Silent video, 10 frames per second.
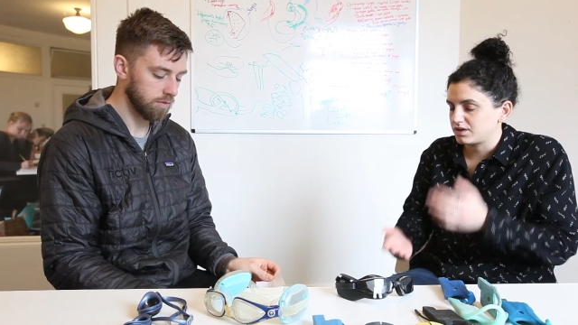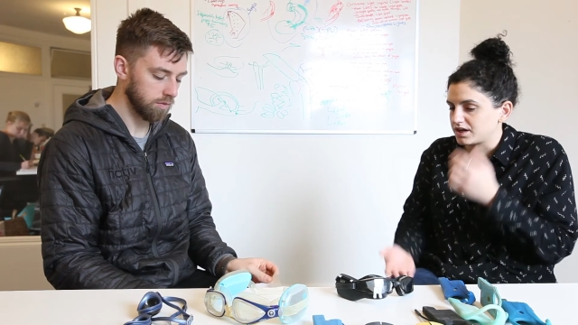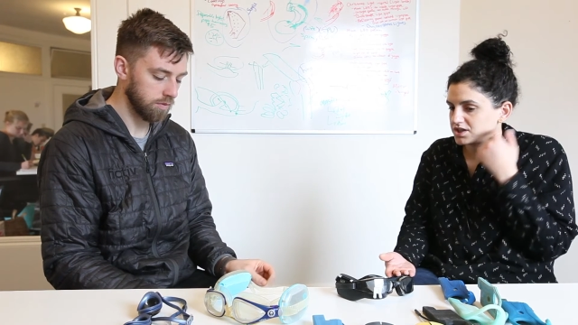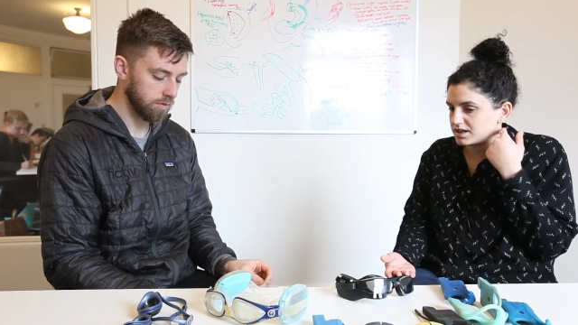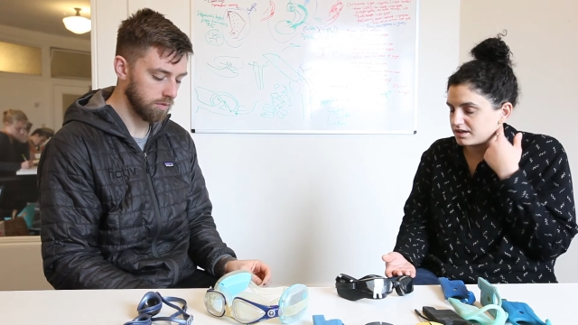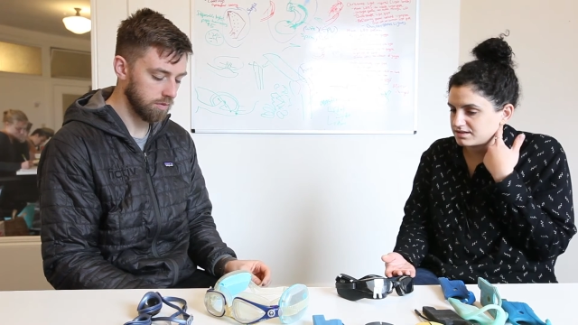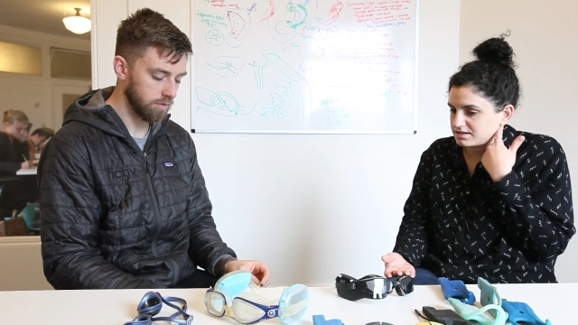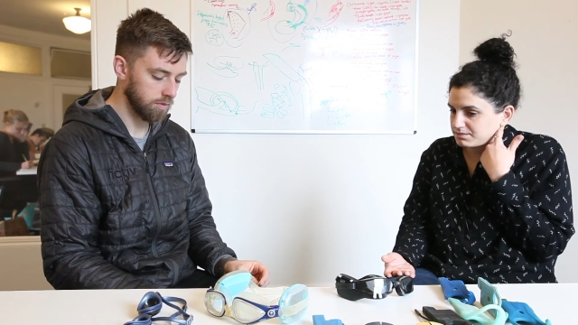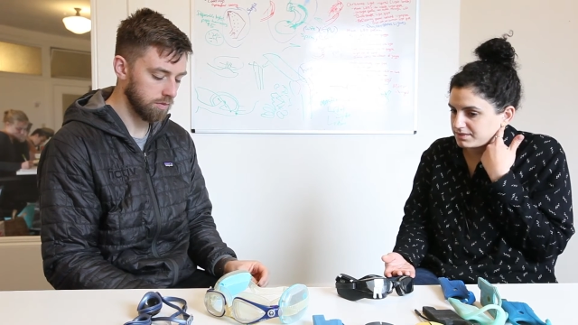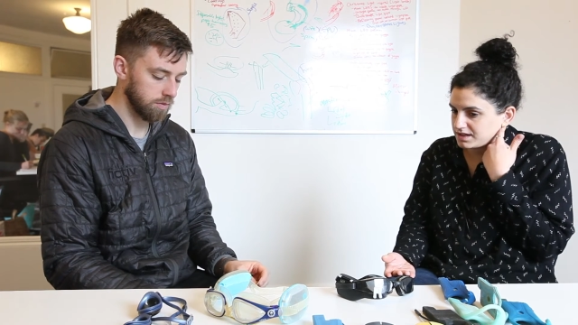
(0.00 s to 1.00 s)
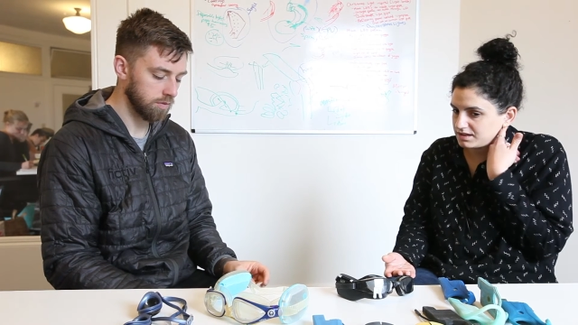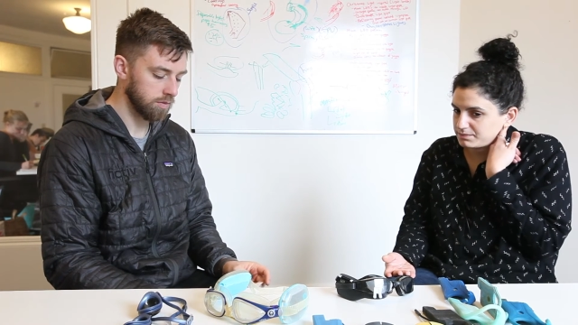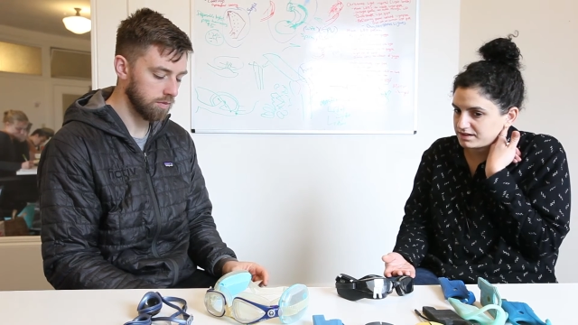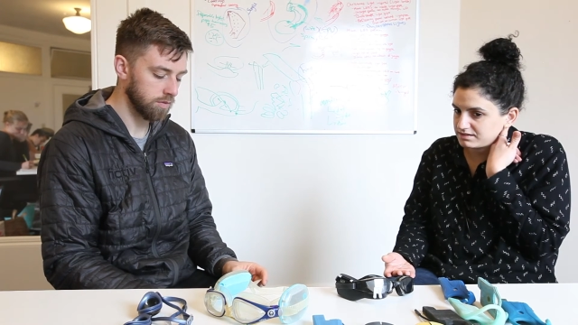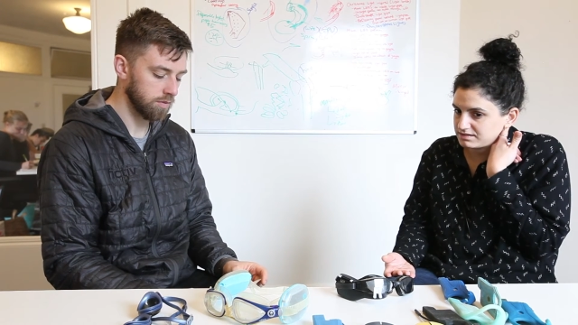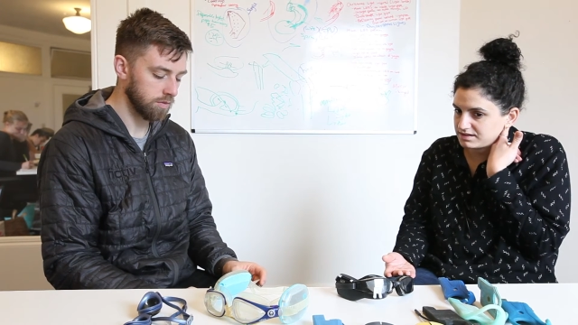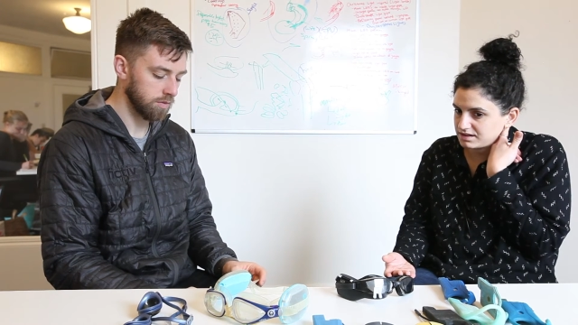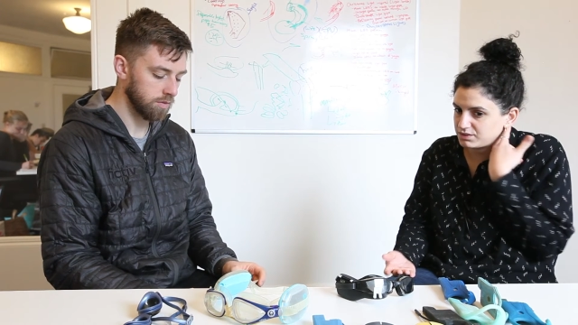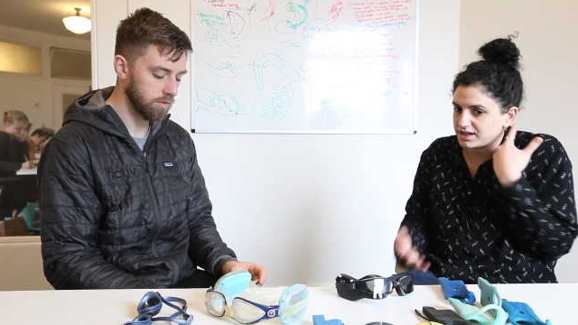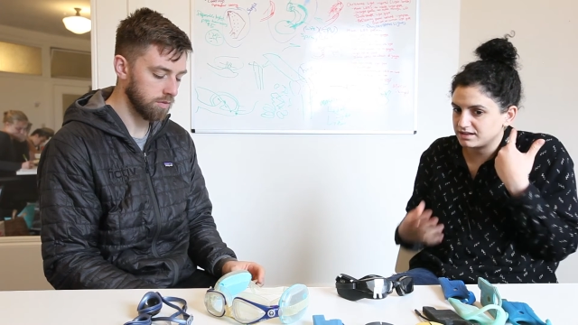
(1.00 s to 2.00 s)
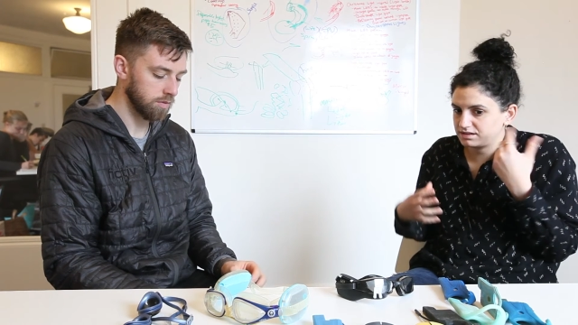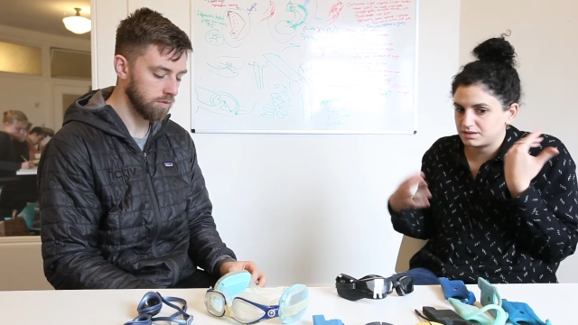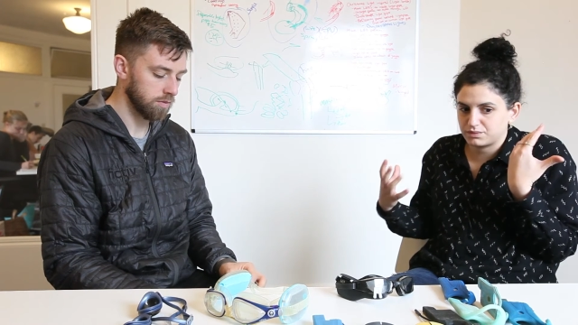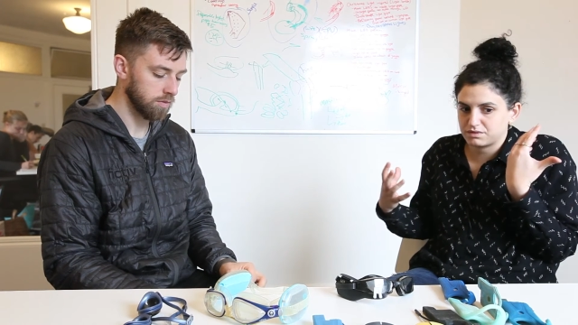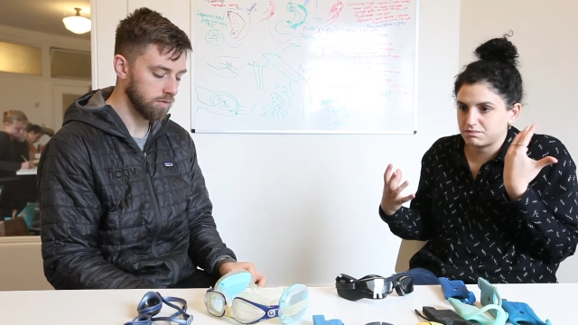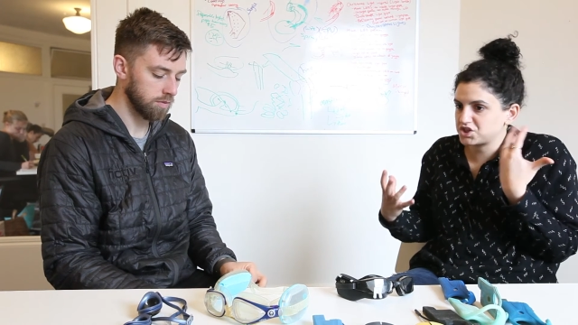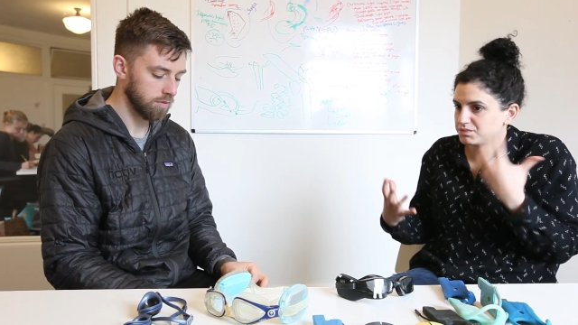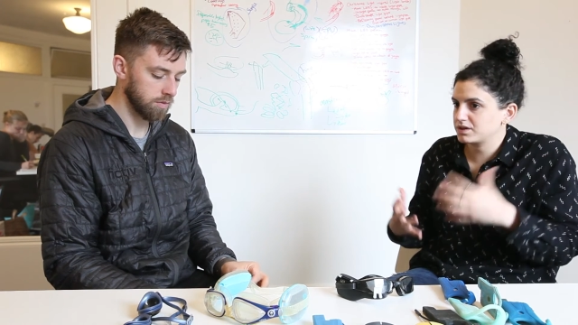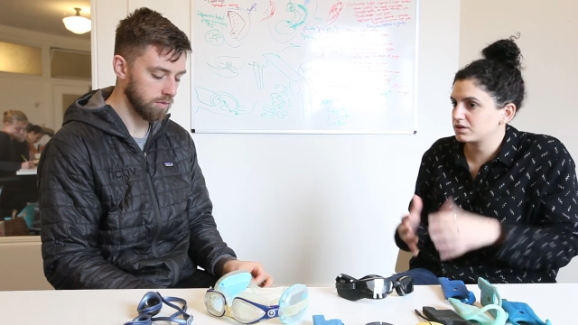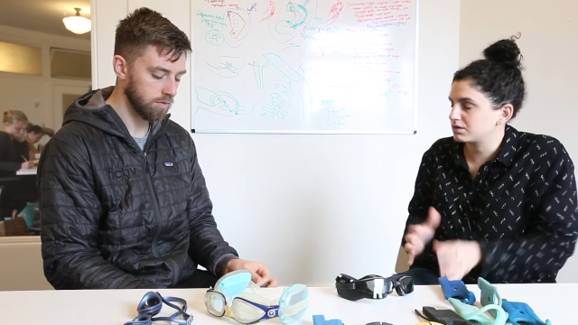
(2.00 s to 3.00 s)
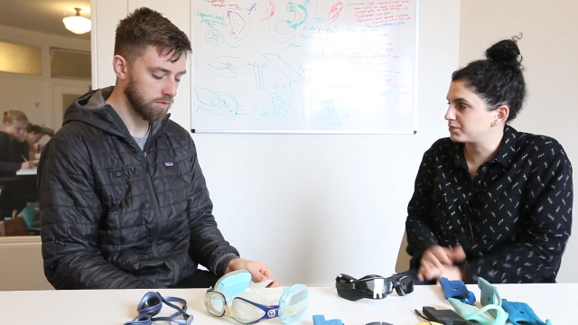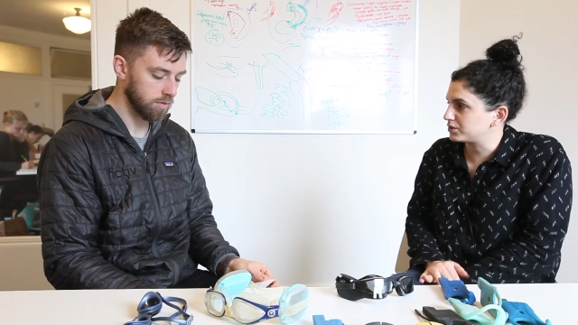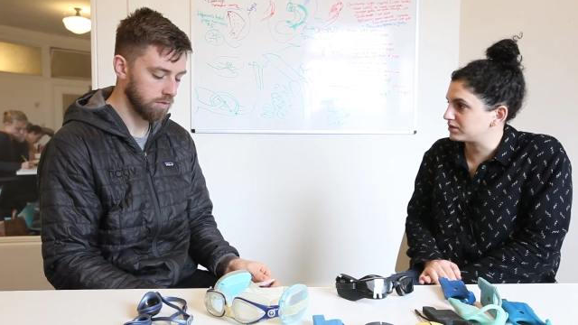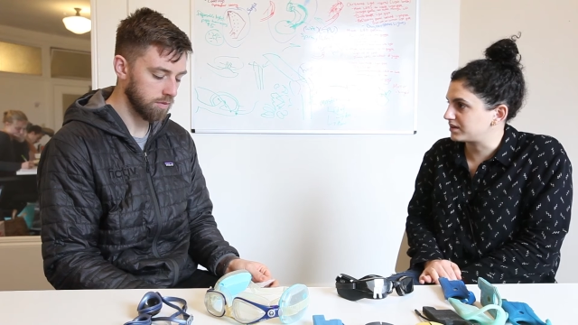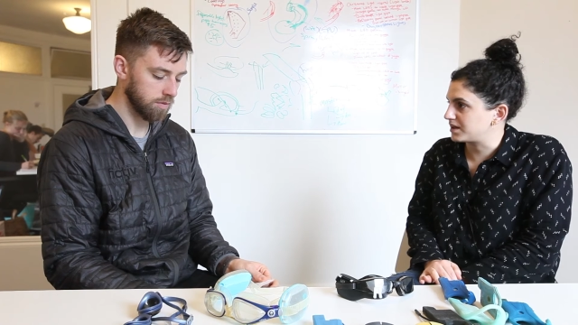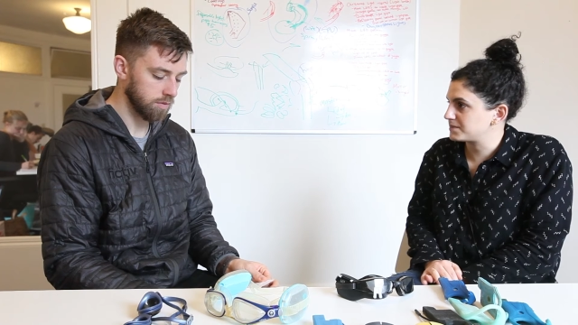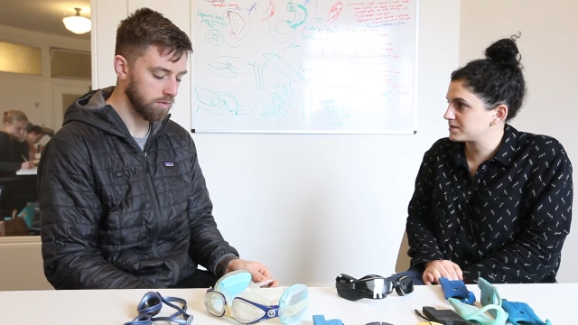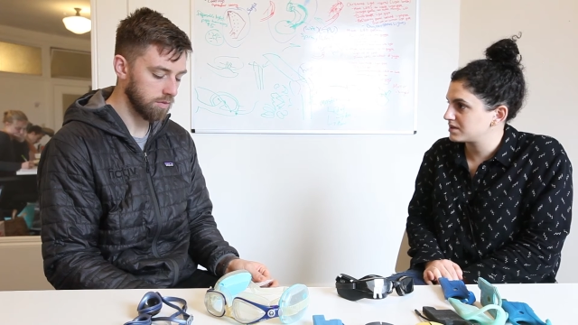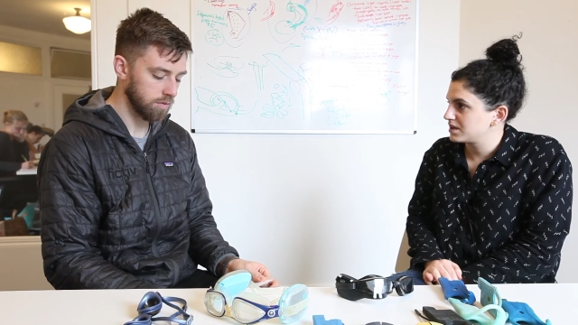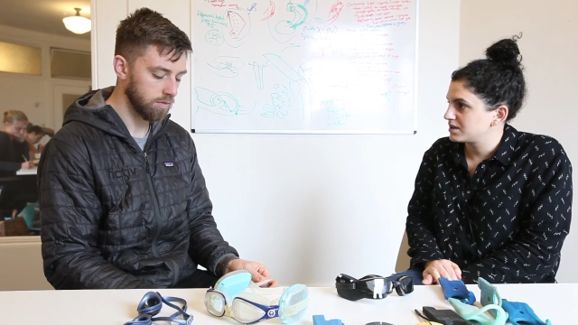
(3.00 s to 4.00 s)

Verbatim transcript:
Speaker 1: to actually custom made, but then we ended up with much bigger prototypes.